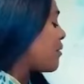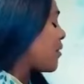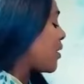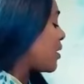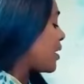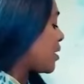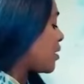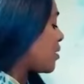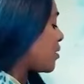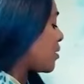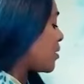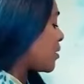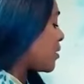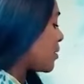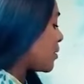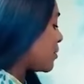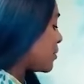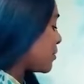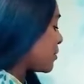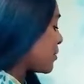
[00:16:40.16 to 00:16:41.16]
Run
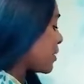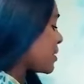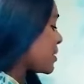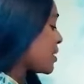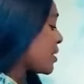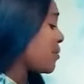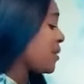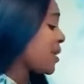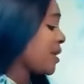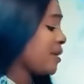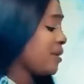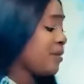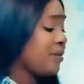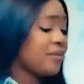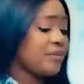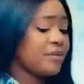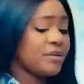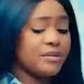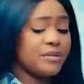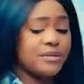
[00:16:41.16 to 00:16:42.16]
along, go and start making
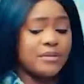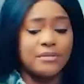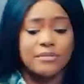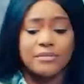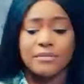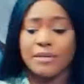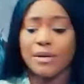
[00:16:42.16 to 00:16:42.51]
the food.